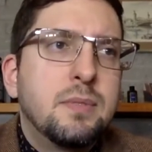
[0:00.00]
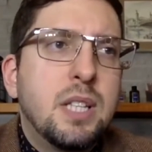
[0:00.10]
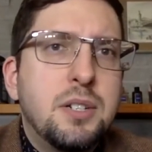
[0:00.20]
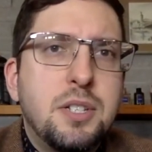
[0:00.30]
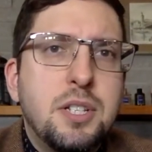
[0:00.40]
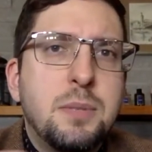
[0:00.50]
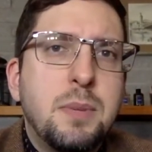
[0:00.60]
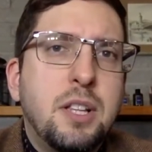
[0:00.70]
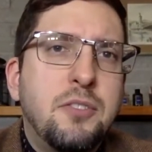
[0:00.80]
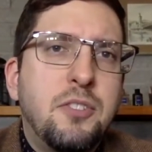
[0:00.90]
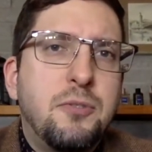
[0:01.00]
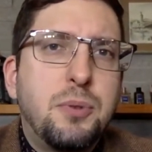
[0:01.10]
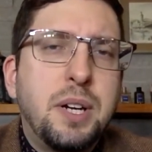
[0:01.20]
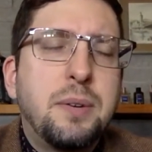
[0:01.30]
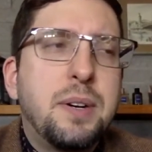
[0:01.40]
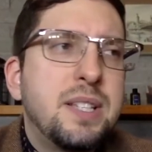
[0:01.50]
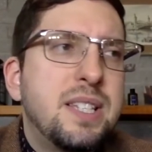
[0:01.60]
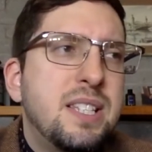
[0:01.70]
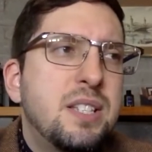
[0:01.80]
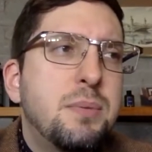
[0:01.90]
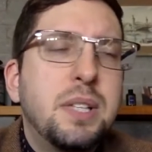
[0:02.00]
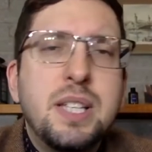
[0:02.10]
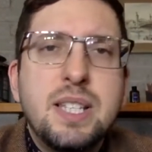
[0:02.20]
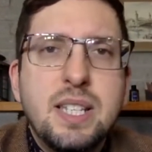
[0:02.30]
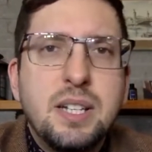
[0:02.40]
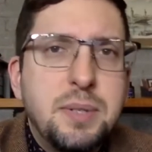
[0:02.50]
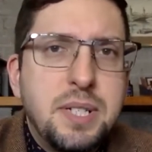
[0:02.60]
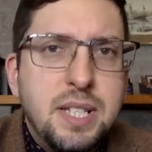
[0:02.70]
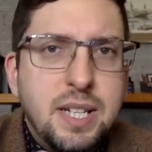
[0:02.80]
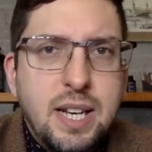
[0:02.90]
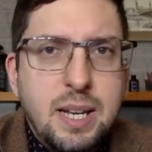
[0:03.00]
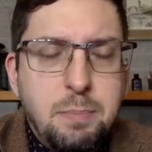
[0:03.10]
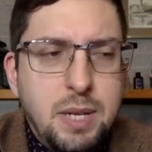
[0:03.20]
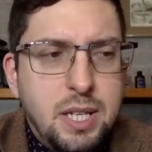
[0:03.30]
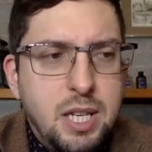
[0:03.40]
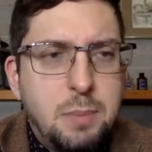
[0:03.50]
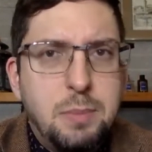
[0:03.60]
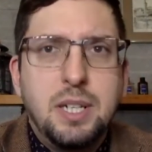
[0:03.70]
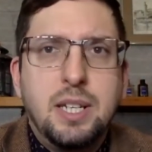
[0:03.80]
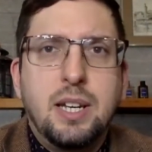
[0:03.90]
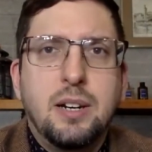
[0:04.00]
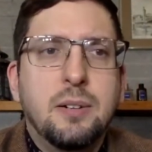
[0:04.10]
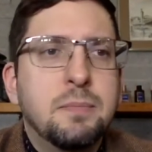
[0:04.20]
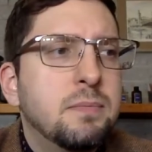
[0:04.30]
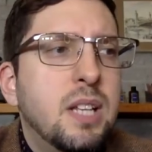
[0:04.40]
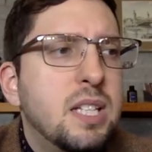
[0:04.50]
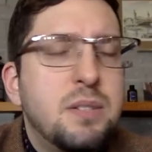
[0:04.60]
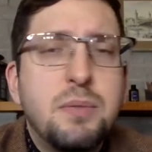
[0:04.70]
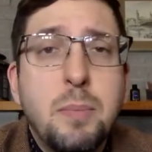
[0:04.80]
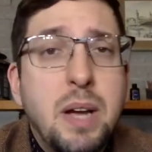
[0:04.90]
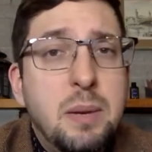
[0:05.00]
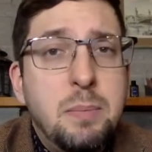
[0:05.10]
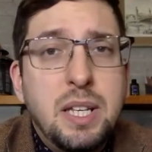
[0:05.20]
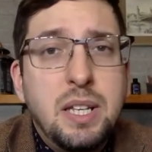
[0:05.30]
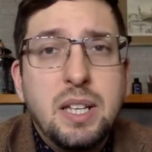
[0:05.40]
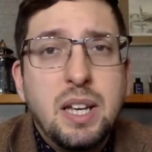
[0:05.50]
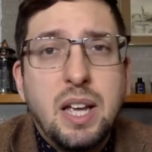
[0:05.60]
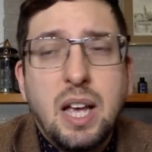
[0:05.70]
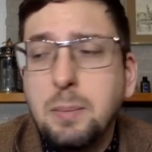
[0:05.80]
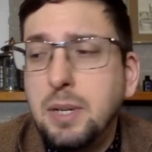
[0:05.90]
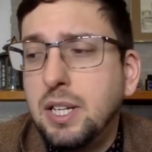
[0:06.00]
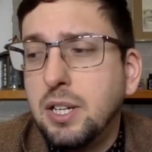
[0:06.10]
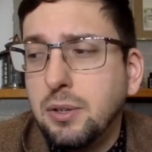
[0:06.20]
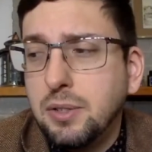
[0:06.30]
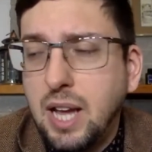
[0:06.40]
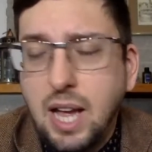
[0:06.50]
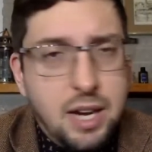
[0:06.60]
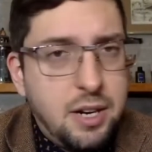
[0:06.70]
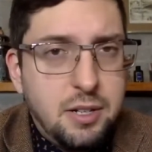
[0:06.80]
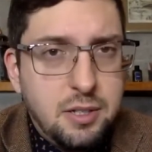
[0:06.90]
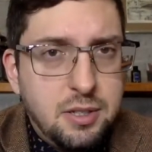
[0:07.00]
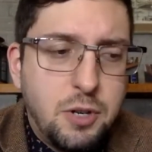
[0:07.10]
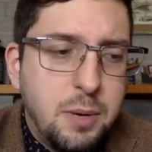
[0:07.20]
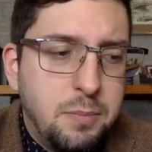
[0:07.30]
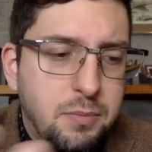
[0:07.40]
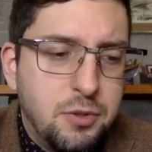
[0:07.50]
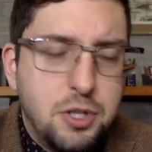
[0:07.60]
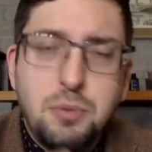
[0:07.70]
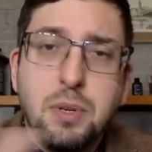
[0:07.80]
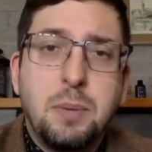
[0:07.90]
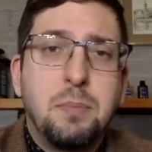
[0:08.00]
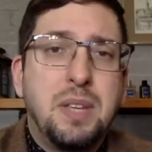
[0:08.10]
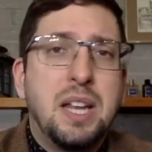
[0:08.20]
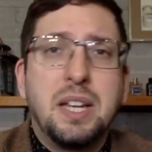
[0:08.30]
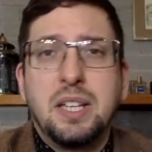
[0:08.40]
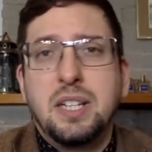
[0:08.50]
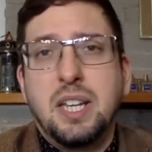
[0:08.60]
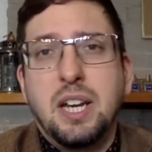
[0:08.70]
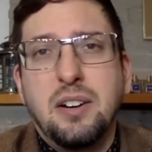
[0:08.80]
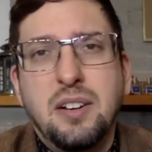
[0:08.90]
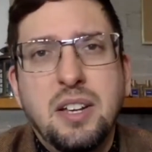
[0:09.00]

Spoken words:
there's the smell of the fragrance. It's really citrusy that I'm picking up in the air. Doesn't remind me Armani Code at all from just what I'm getting in the air.